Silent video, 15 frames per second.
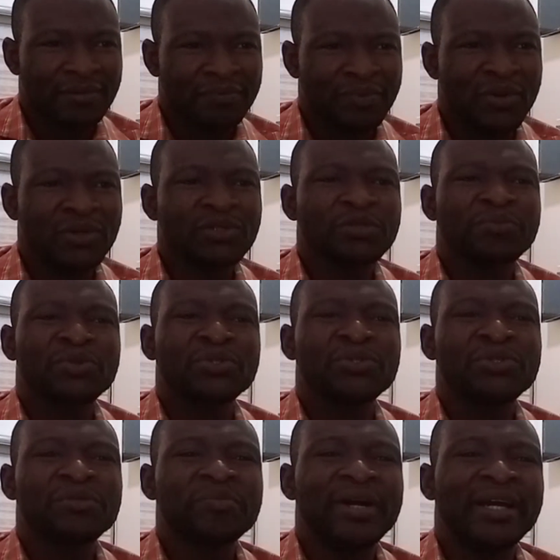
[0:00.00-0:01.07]
Pulse
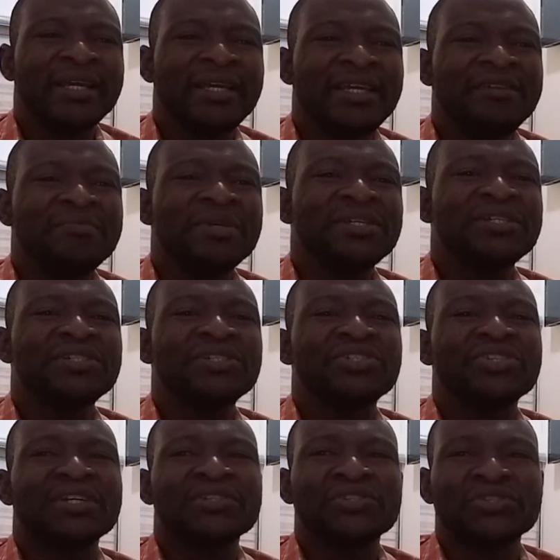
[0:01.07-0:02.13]
produced by imaging
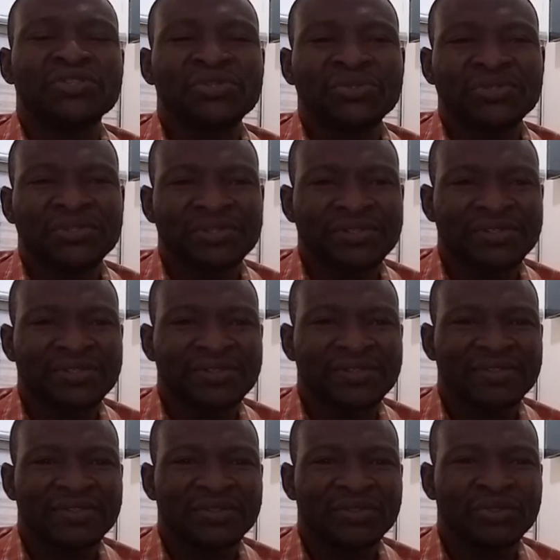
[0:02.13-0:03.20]
transducers
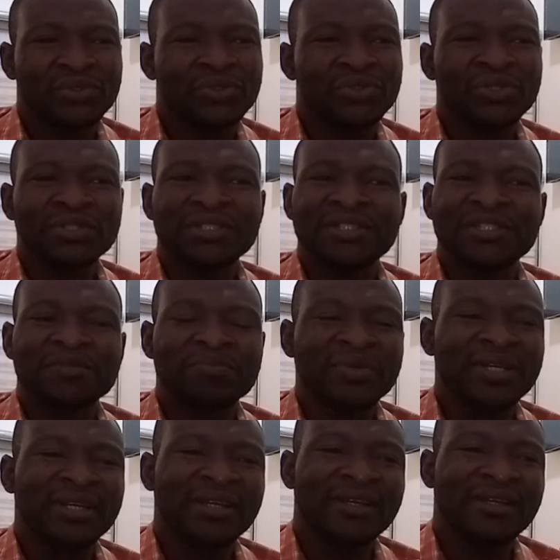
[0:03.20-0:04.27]
do not
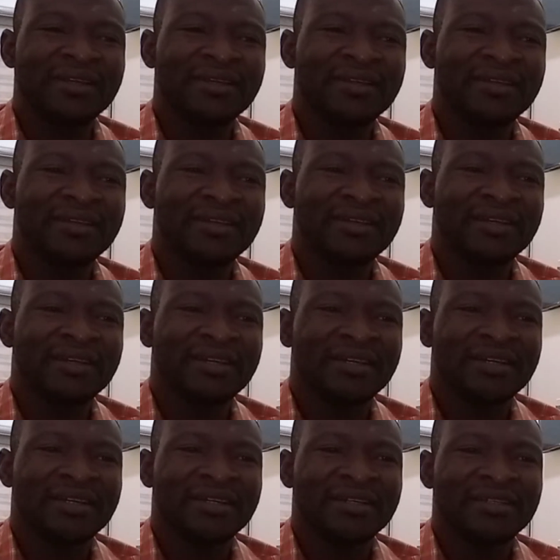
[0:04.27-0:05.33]
display
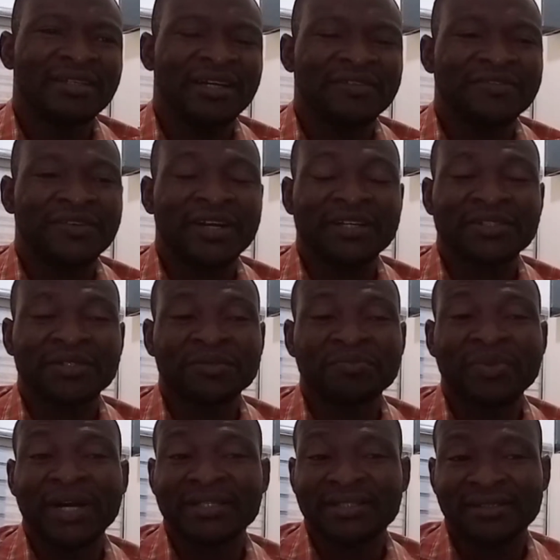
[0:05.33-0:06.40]
diffraction
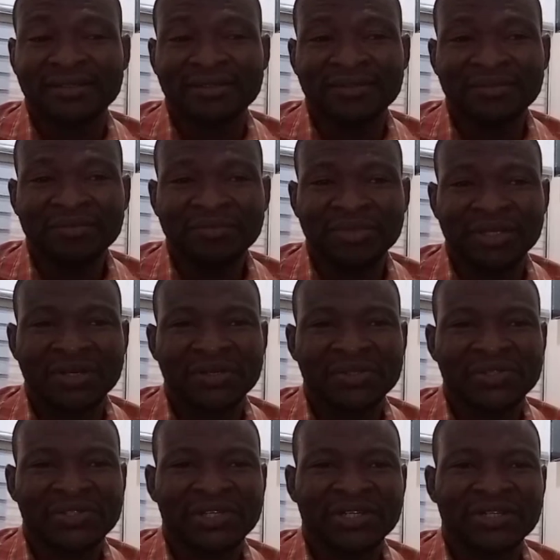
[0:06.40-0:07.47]
pattern
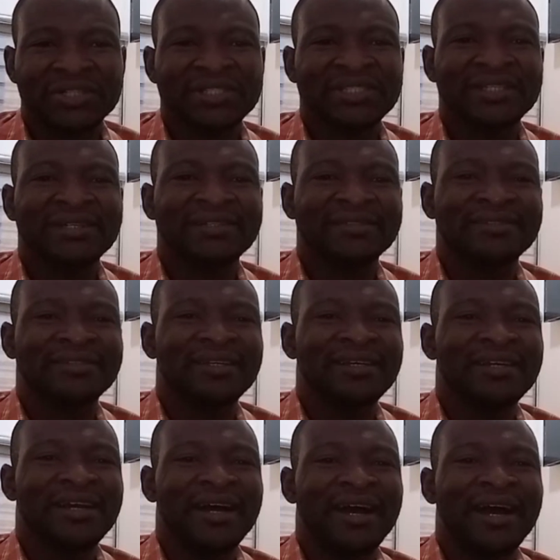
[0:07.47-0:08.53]
because the crystals
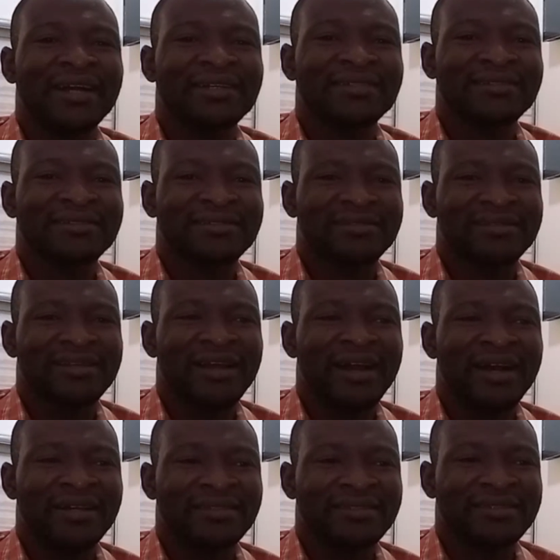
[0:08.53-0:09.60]
act
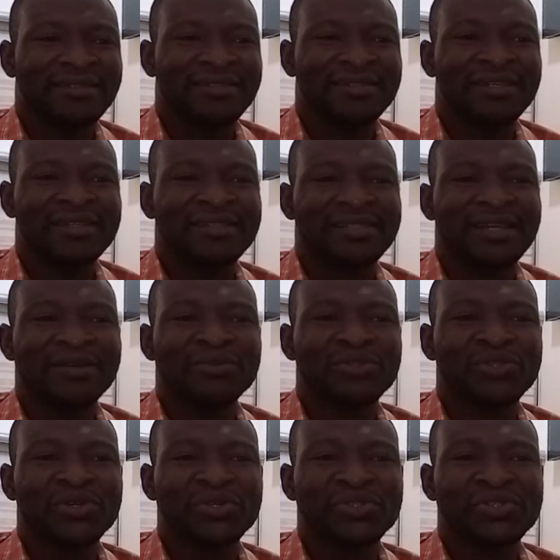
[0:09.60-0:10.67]
as the sound
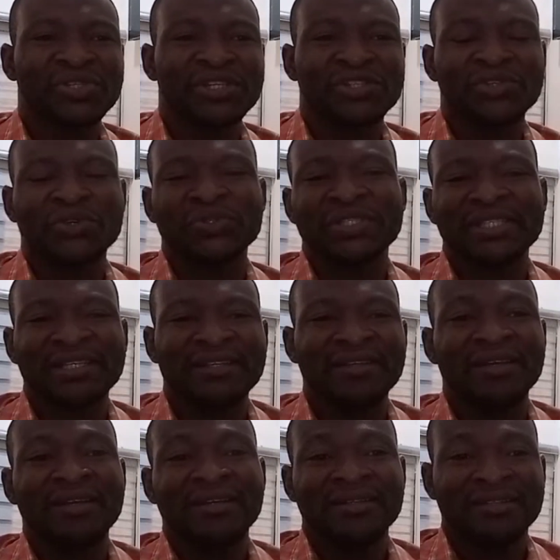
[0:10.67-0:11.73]
source is considered.